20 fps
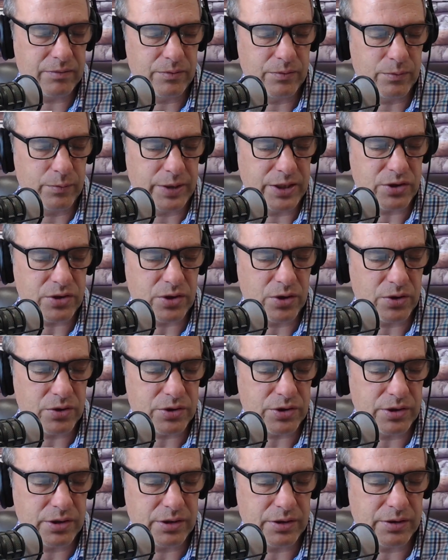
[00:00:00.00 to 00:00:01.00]

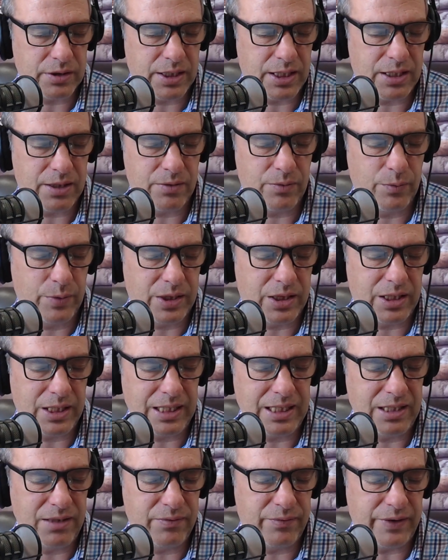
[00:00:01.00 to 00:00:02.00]
research, and with the
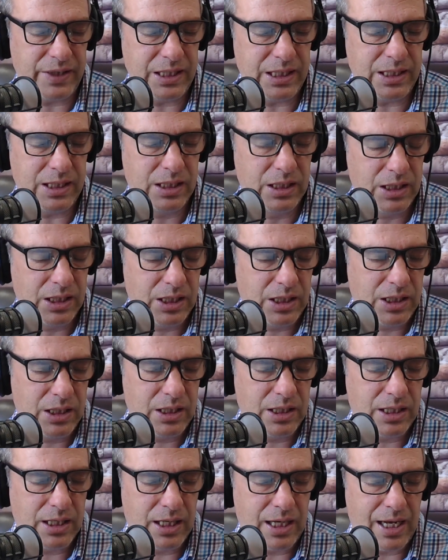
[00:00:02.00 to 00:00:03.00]
EV
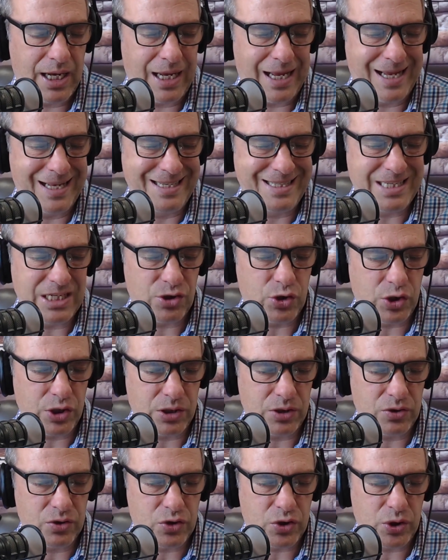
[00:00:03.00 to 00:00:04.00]

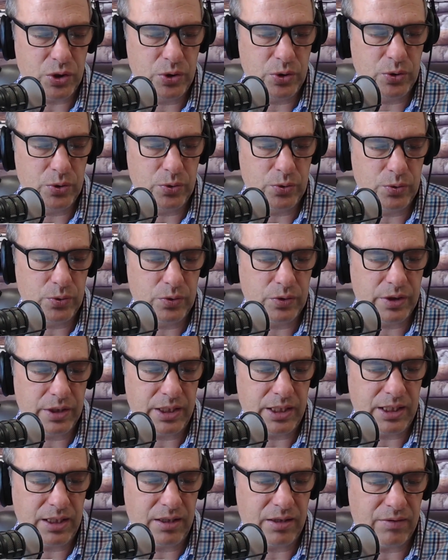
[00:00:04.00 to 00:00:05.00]
addition to
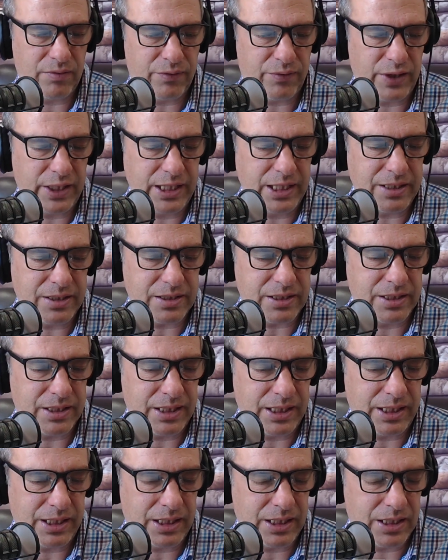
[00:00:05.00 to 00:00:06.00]
the fleet and
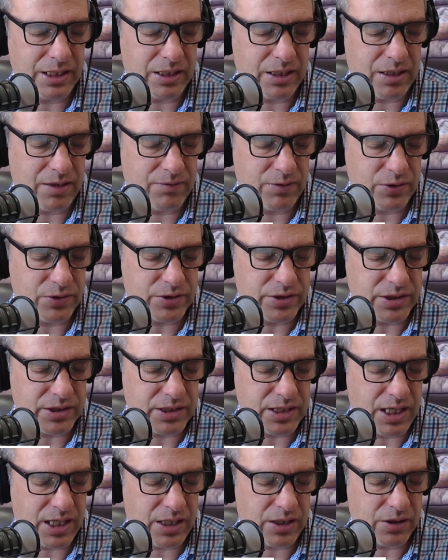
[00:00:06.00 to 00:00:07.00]
the governor's
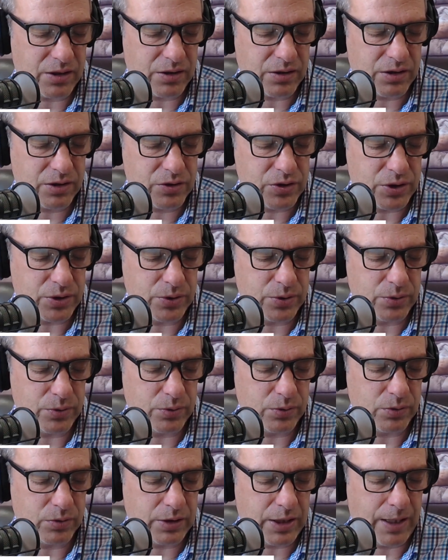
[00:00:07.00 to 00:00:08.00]
desire
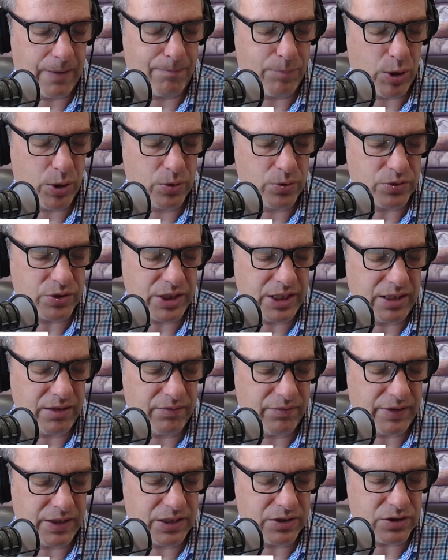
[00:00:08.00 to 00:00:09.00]
to impose
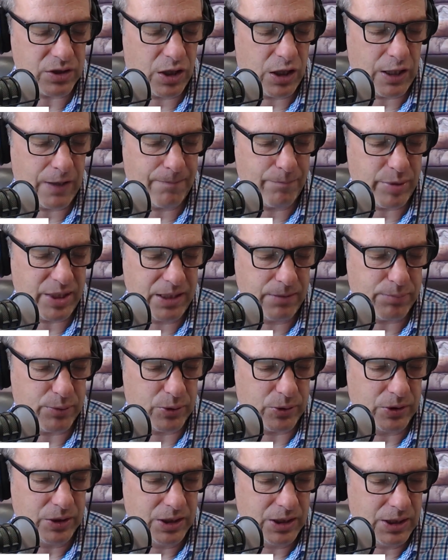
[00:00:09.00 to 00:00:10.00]
EVs on
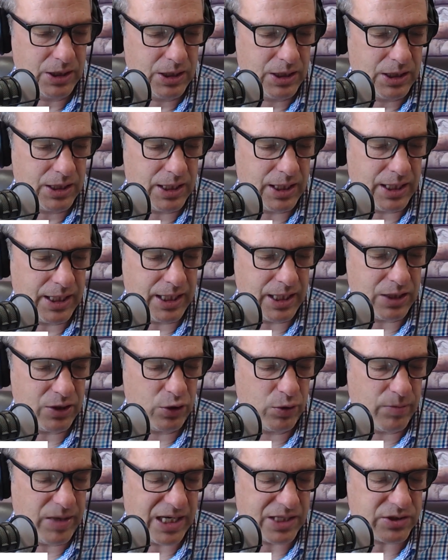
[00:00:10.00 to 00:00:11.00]
people in
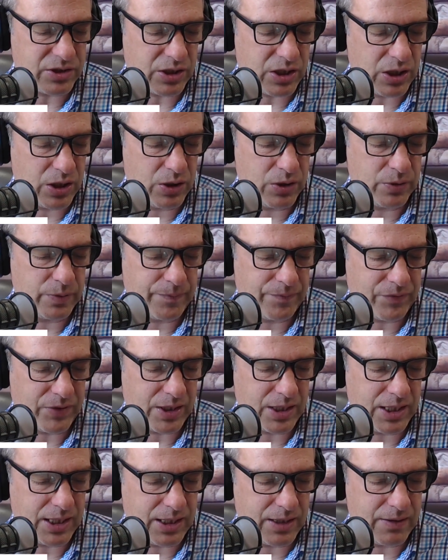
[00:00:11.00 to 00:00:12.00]
New Mexico,
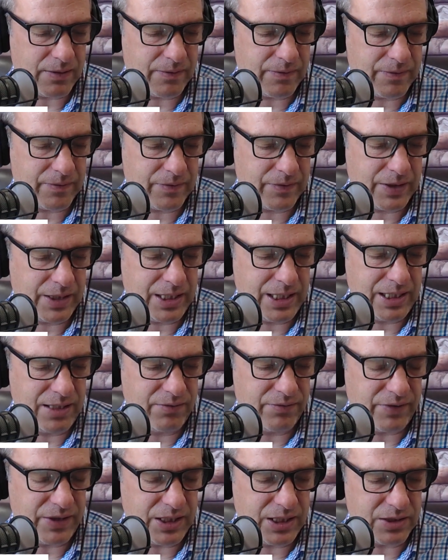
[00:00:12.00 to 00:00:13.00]

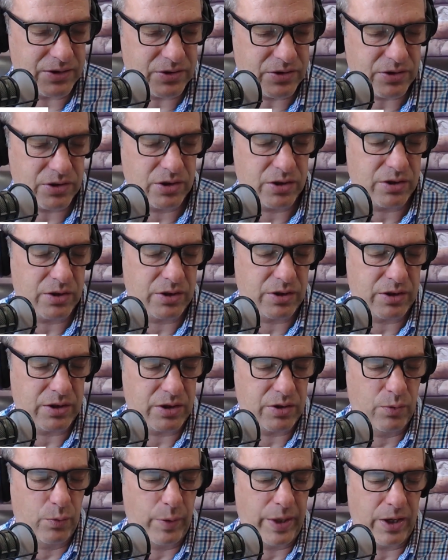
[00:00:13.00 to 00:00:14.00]
EVs,
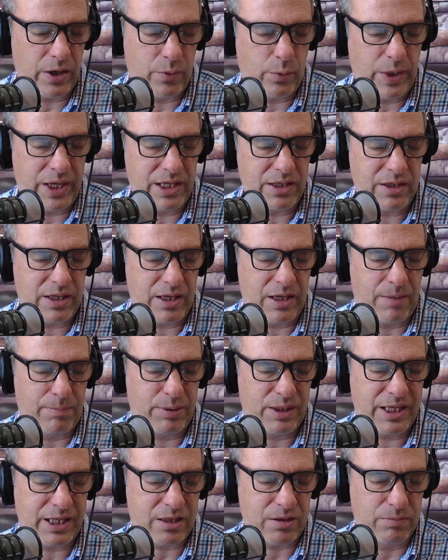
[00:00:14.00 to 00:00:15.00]
where when
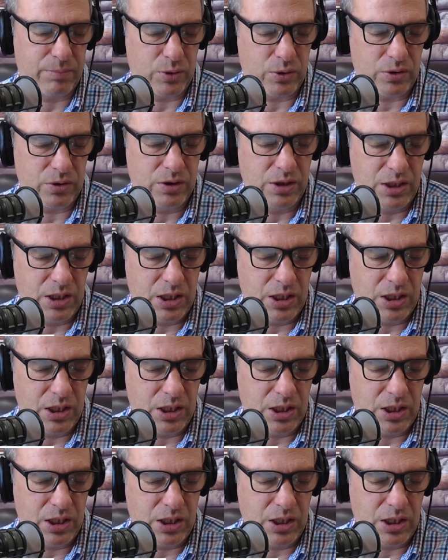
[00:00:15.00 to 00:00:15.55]
applicable,